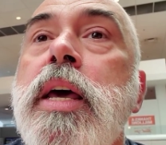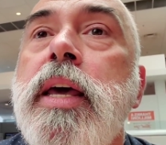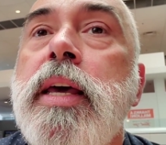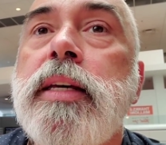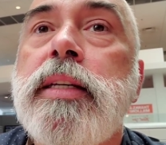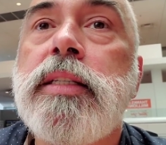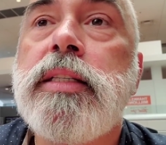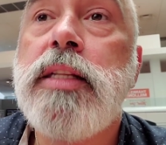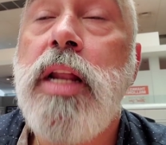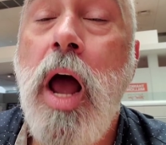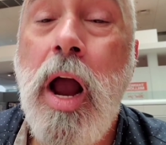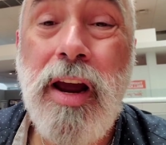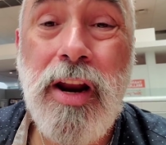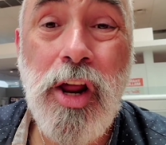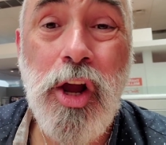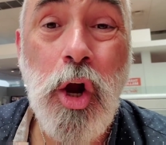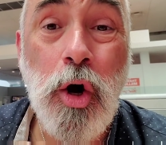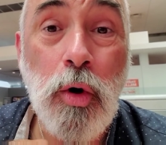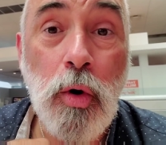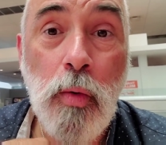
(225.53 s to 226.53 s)
is not going
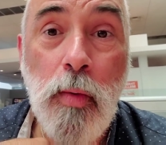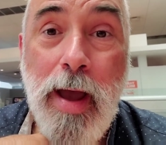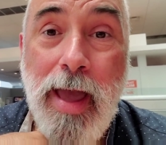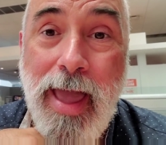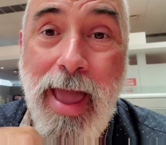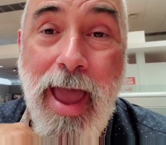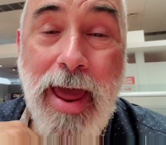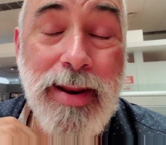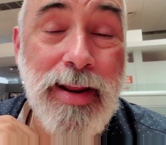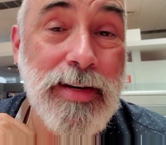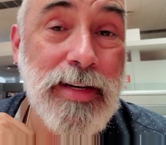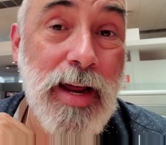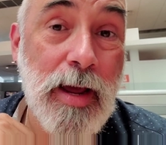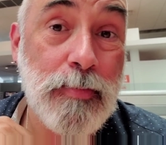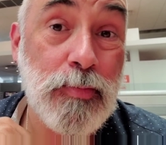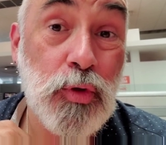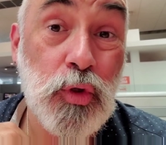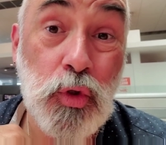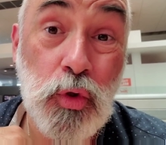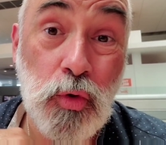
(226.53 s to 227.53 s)
to go away
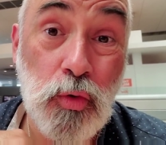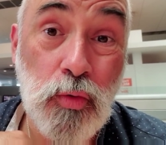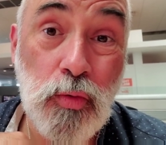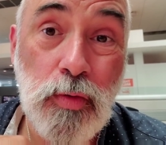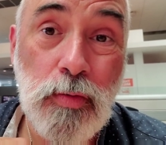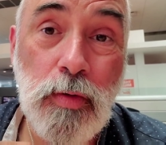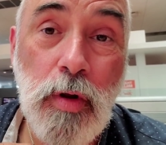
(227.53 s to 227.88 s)
anytime soon.